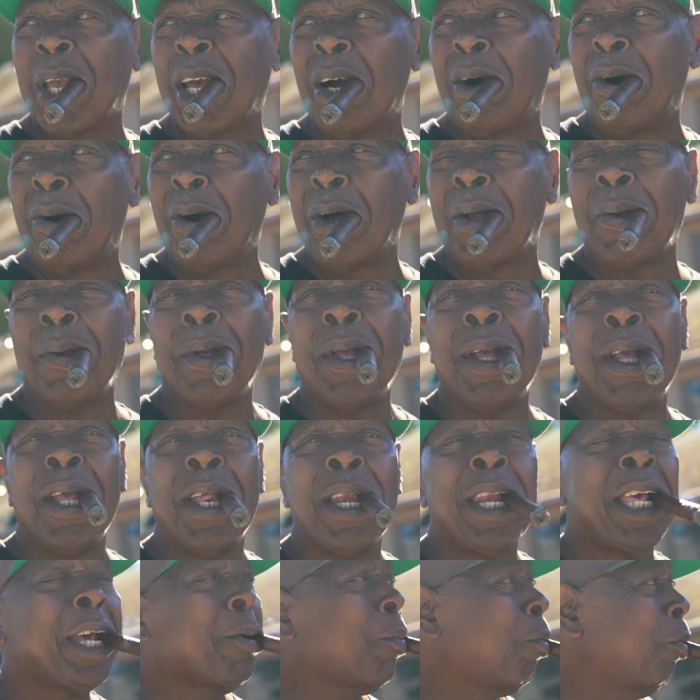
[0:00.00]
going.
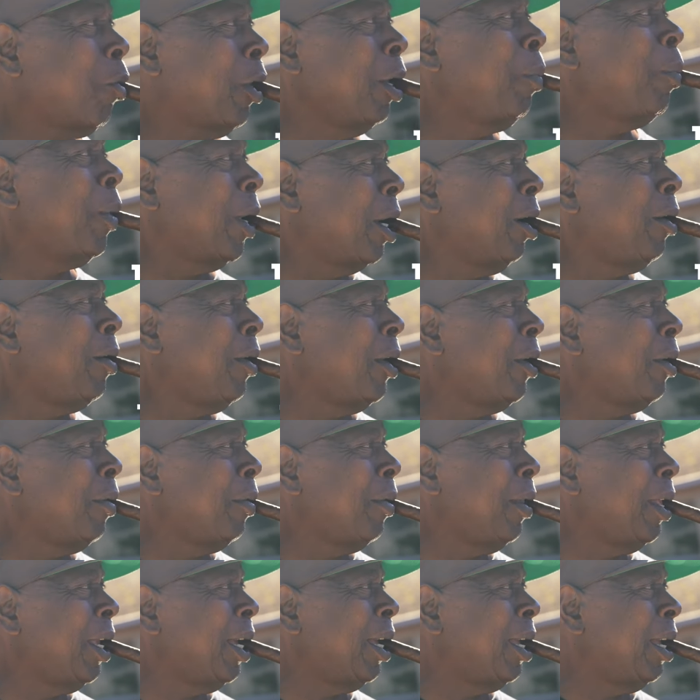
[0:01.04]
That's what keep it going,
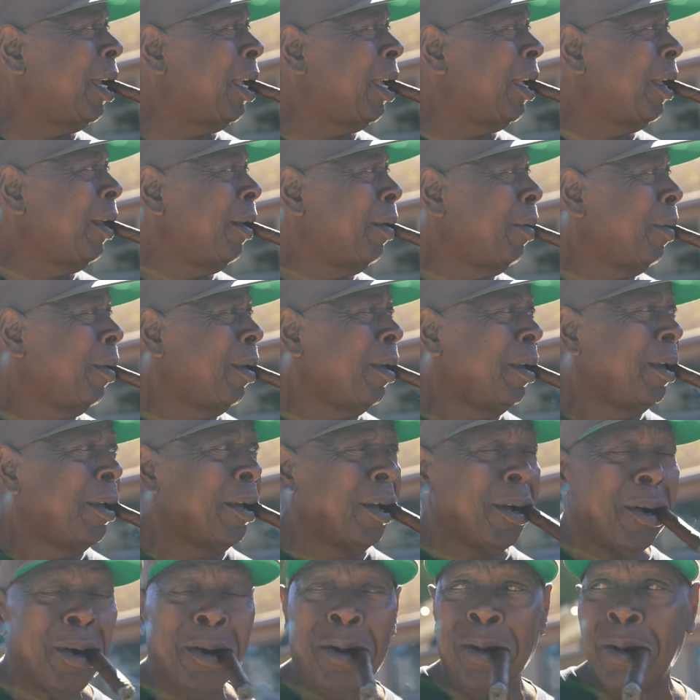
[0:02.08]
don't Yeah.
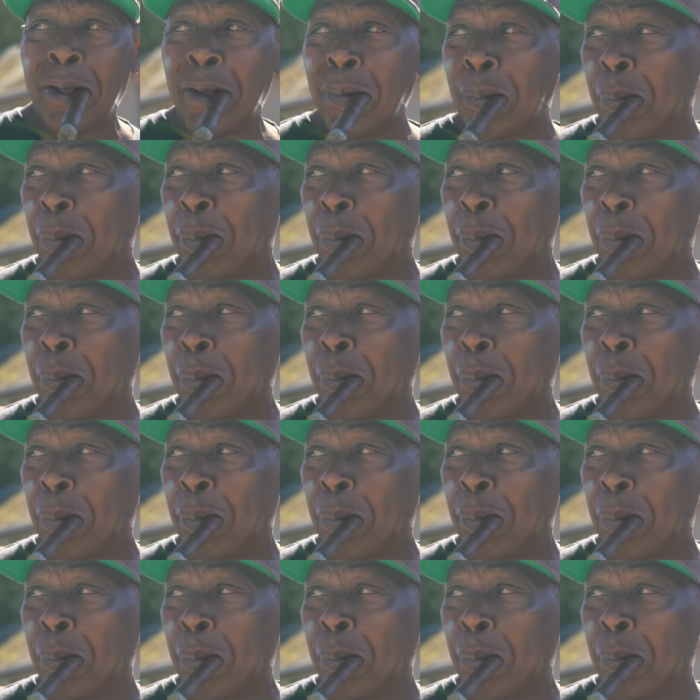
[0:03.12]
All these